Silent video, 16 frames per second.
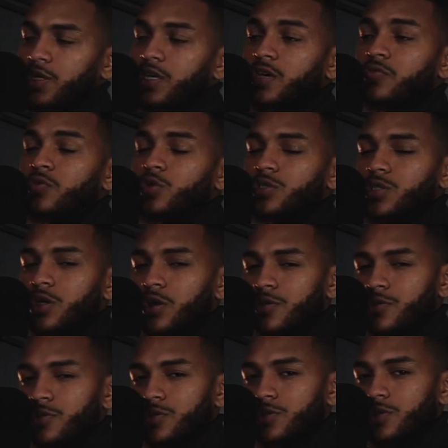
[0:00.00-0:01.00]
giving to
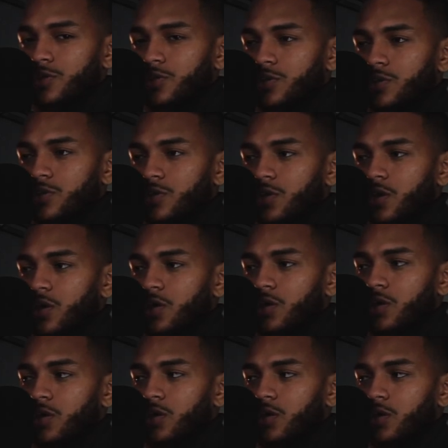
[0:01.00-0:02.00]
others,
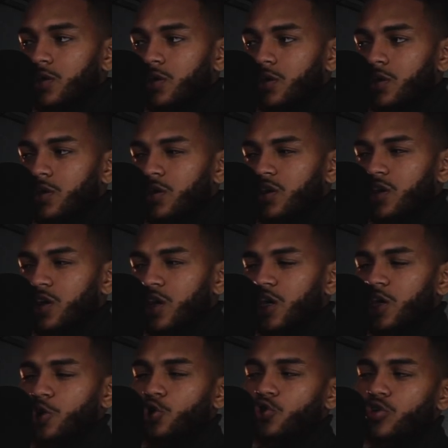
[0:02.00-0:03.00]

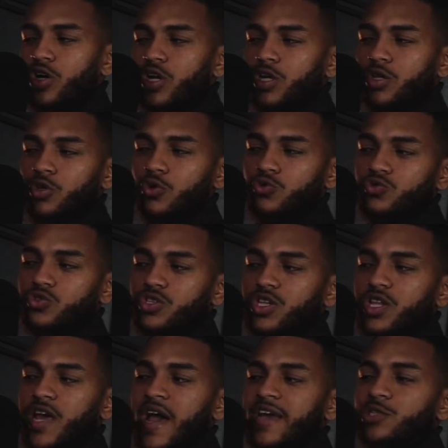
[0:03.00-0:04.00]
and creating those
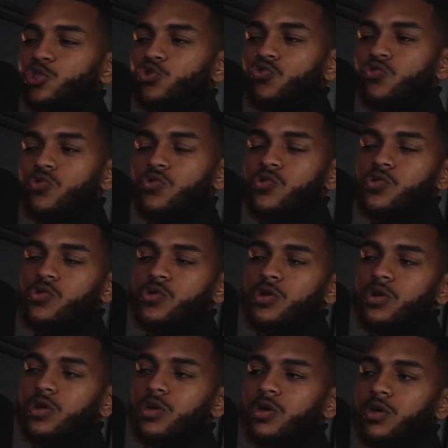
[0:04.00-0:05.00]
natural
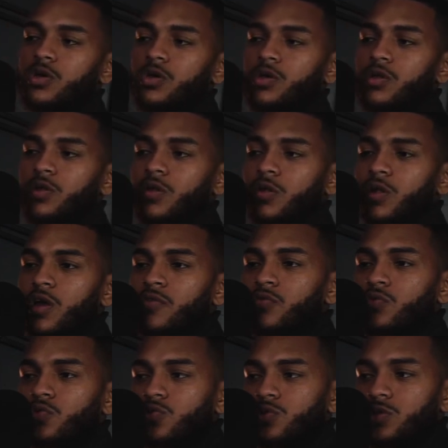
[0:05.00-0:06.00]

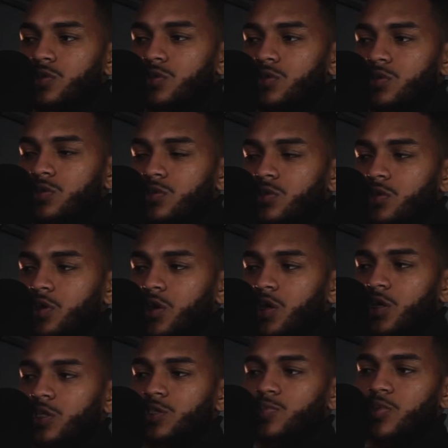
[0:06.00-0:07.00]
levels
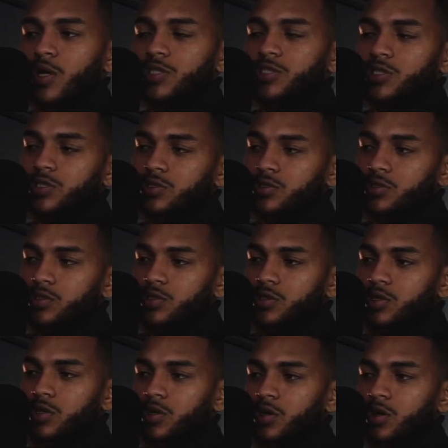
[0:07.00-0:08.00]
and
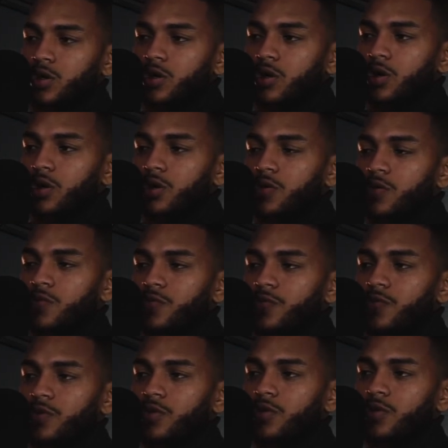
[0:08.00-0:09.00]
expressions
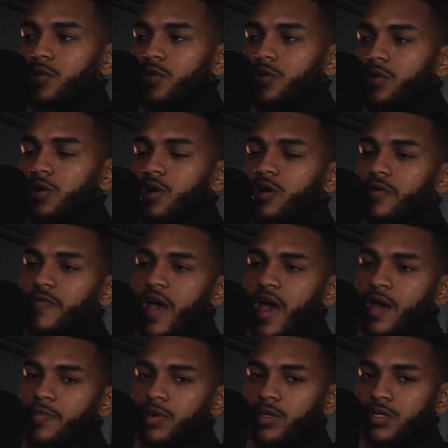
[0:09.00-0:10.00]
of love,
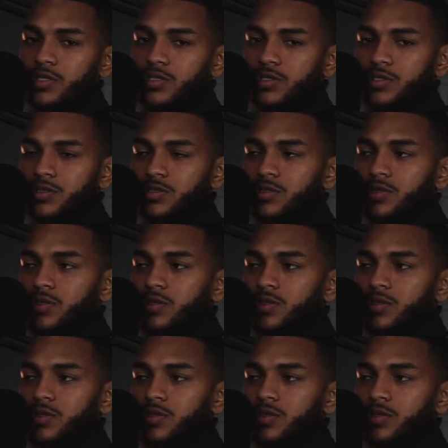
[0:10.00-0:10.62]
happiness,